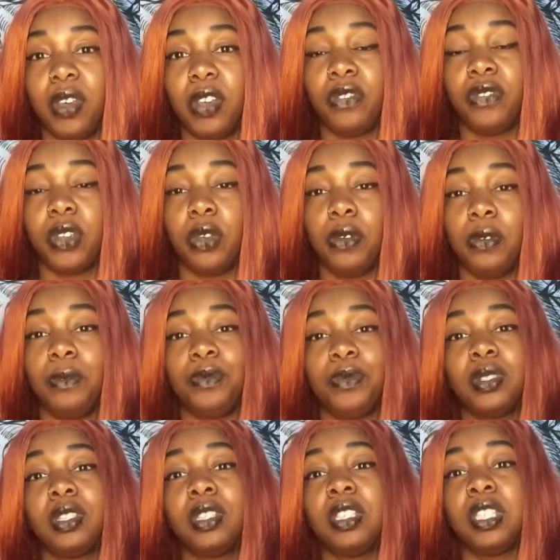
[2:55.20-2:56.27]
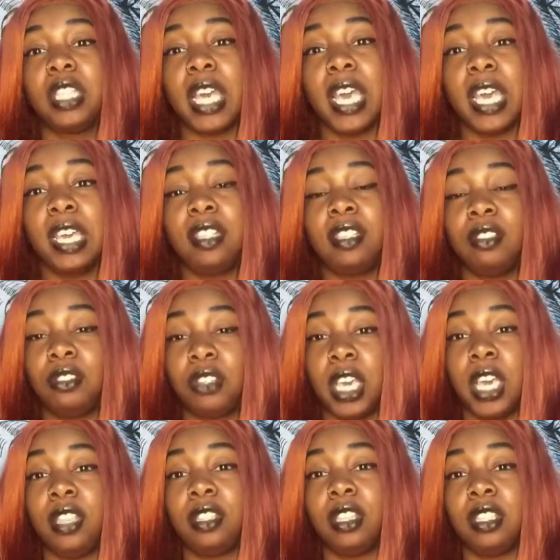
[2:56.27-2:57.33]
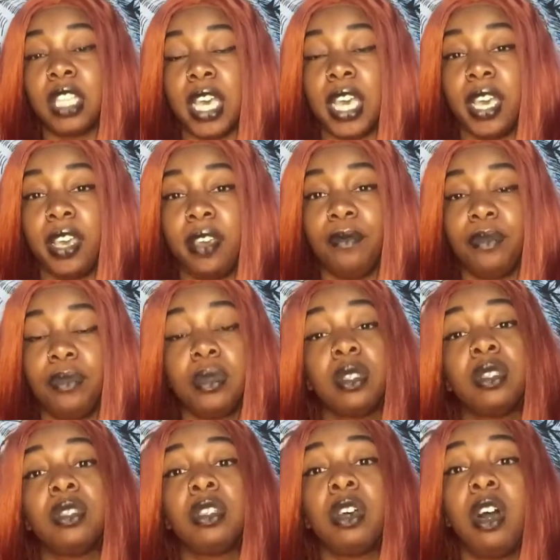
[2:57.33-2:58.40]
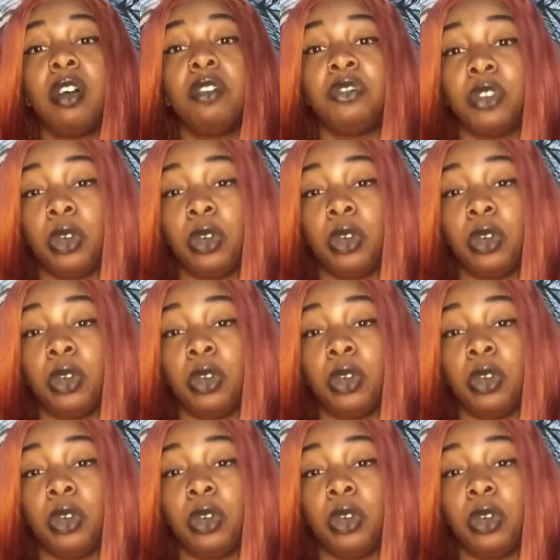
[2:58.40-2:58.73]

And so today, start